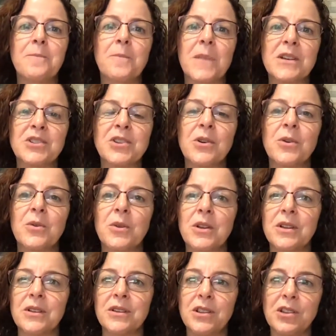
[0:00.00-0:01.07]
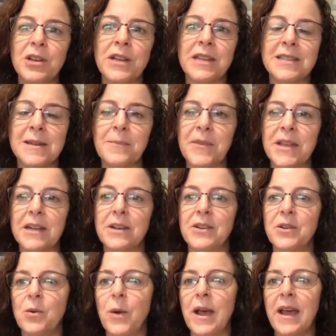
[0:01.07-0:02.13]
So look at something in a
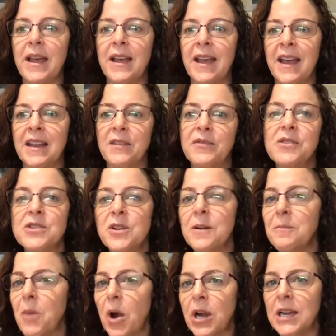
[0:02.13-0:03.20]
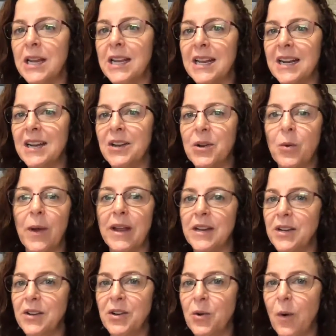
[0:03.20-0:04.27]
new way. And if you start marketing it in a new way to
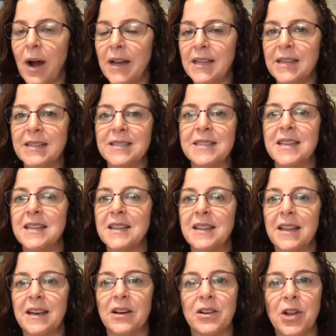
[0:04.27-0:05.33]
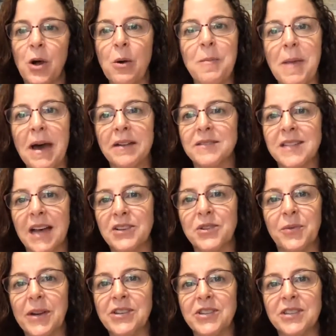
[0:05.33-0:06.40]
a new audience, then no amount of
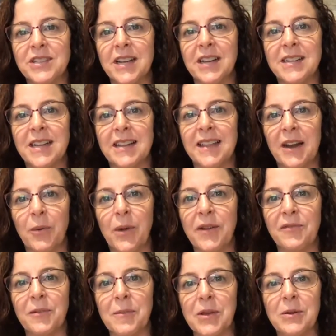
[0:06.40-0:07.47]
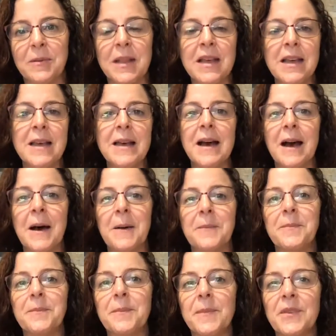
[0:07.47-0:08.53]
saturation is going to take that away from you.
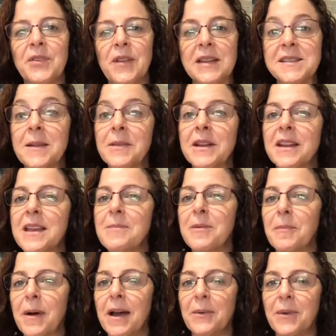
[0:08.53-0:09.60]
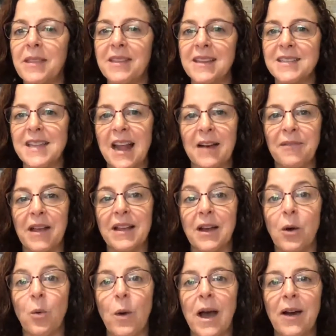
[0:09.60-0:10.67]
So that's something to keep in mind with things that have like
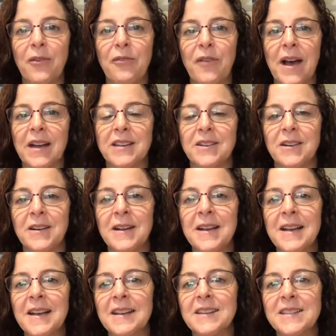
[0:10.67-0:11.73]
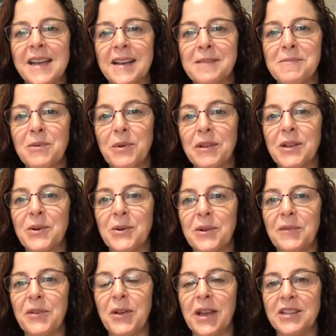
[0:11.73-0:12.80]
a wow factor, because that can be really cool
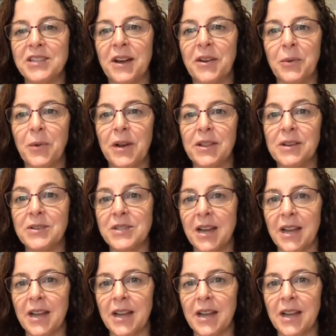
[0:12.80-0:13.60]
if you catch on to one of those.